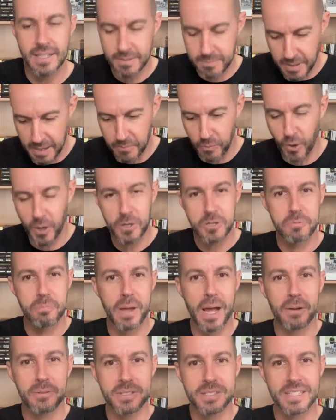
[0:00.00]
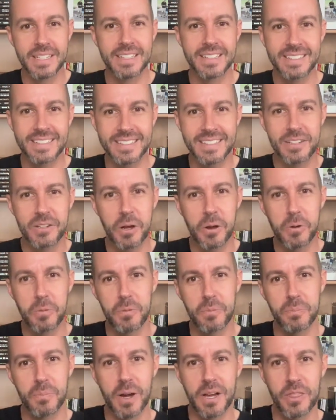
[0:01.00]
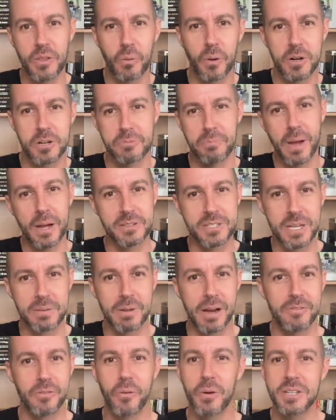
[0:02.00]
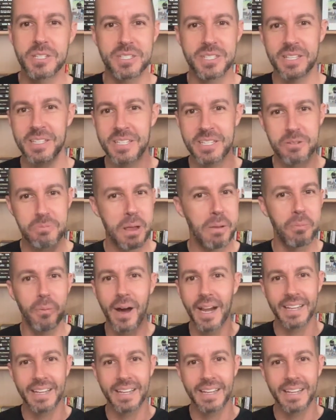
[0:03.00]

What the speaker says: my water's bouncing, you know, the water's bouncing my voice to these people.